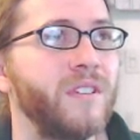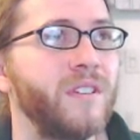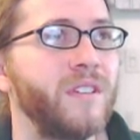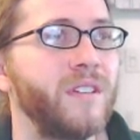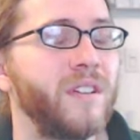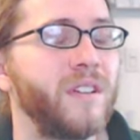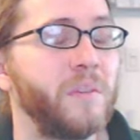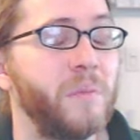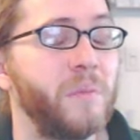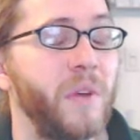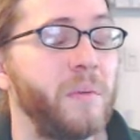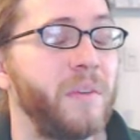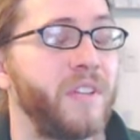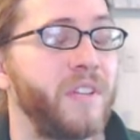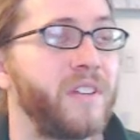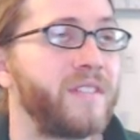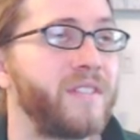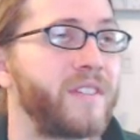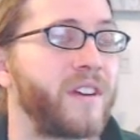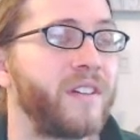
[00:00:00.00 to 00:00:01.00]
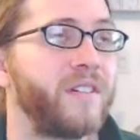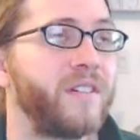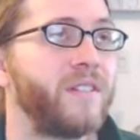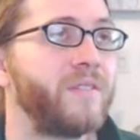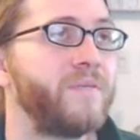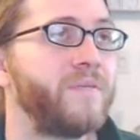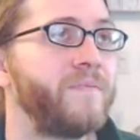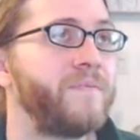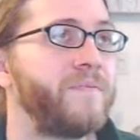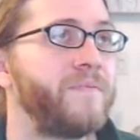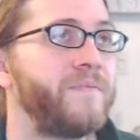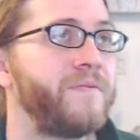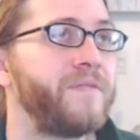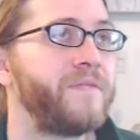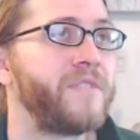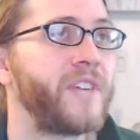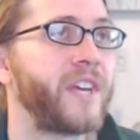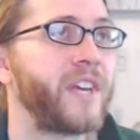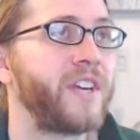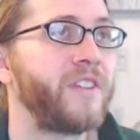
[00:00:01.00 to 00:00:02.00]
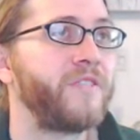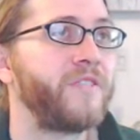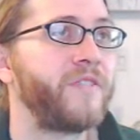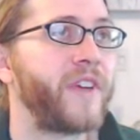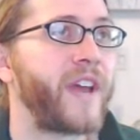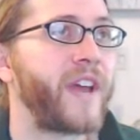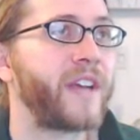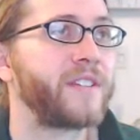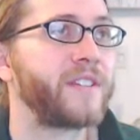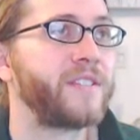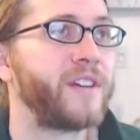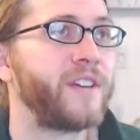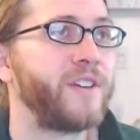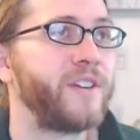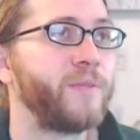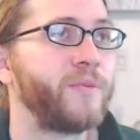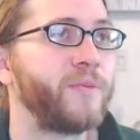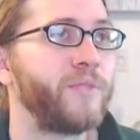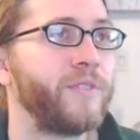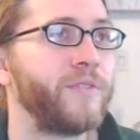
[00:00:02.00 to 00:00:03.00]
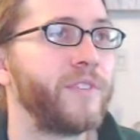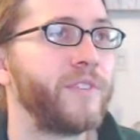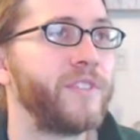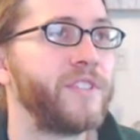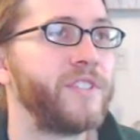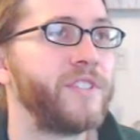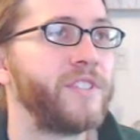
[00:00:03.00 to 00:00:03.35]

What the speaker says: Maybe it is, I don't know. Check your facts, not your privilege.